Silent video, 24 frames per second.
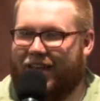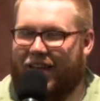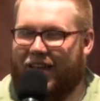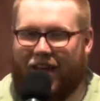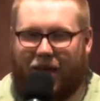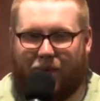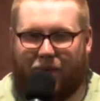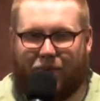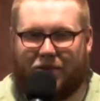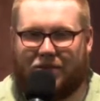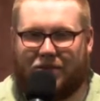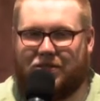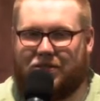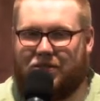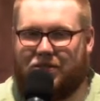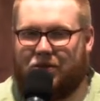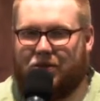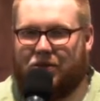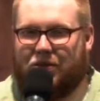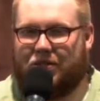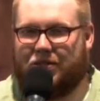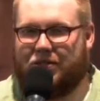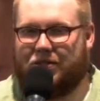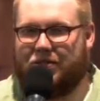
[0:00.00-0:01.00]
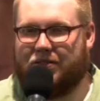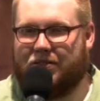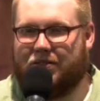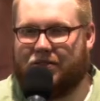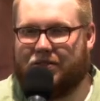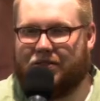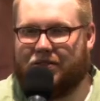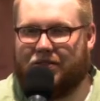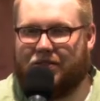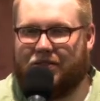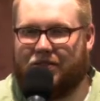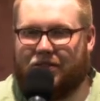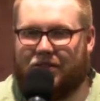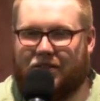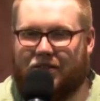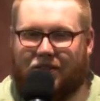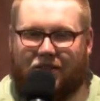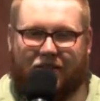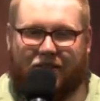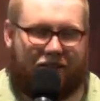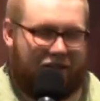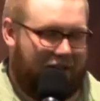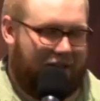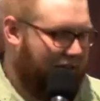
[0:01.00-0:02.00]
It happens to us.
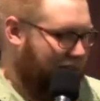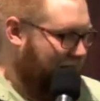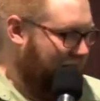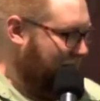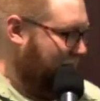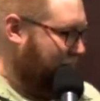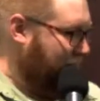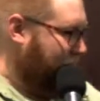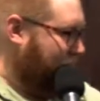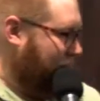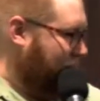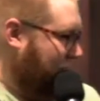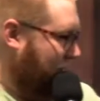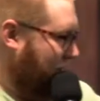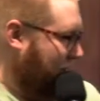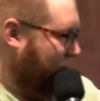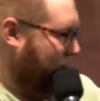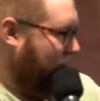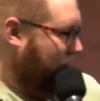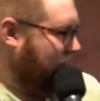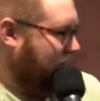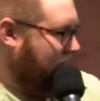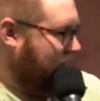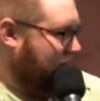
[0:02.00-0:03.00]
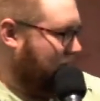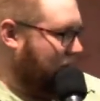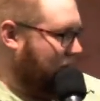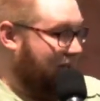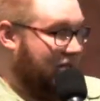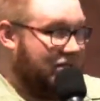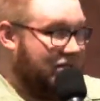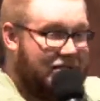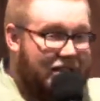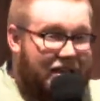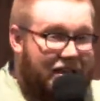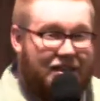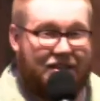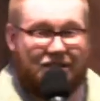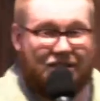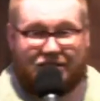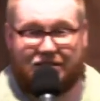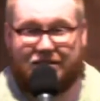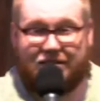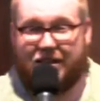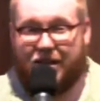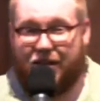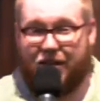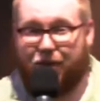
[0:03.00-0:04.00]
In this, these verses, we see
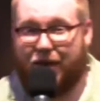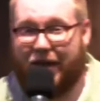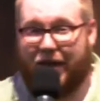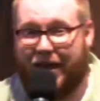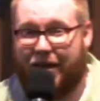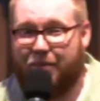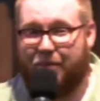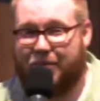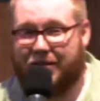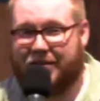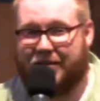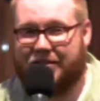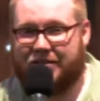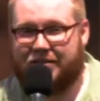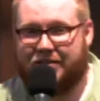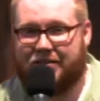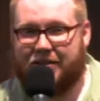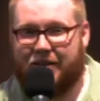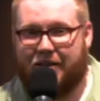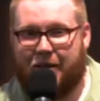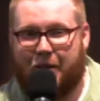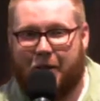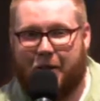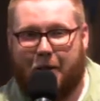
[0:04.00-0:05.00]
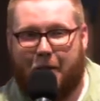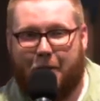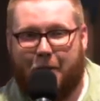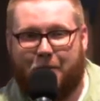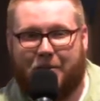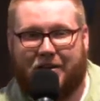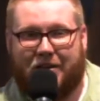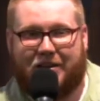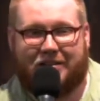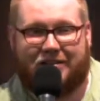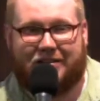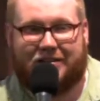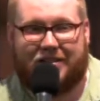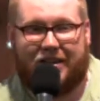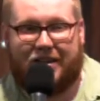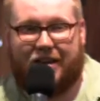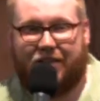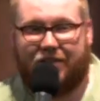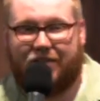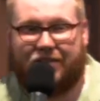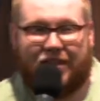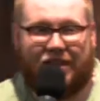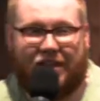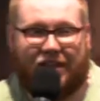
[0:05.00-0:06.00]
that stuff happens. But
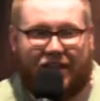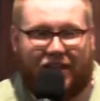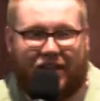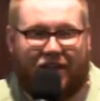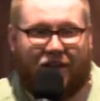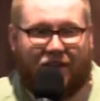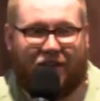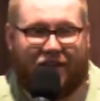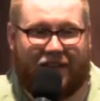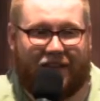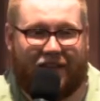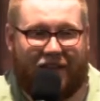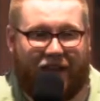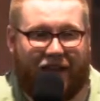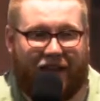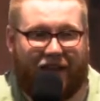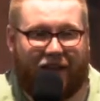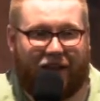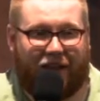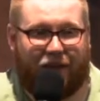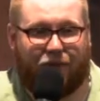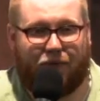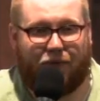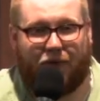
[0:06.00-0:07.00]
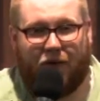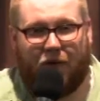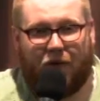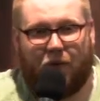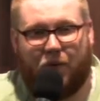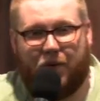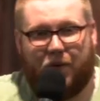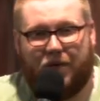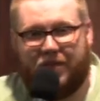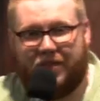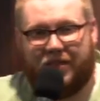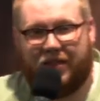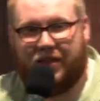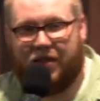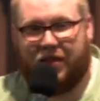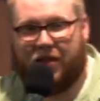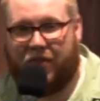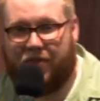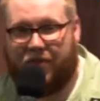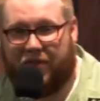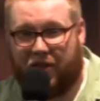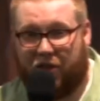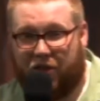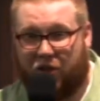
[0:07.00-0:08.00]
instead of thinking on the negative, we think
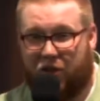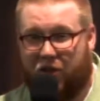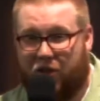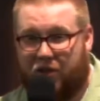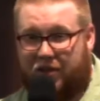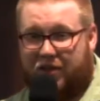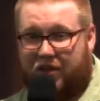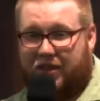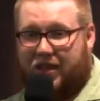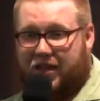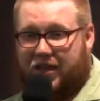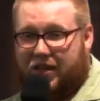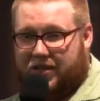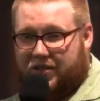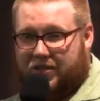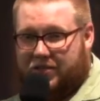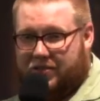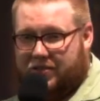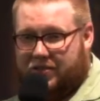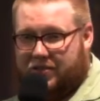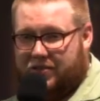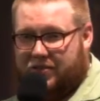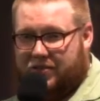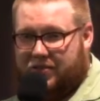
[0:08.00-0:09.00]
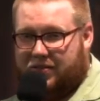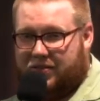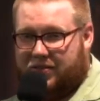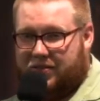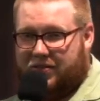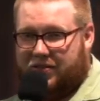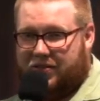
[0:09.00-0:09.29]
on the good things.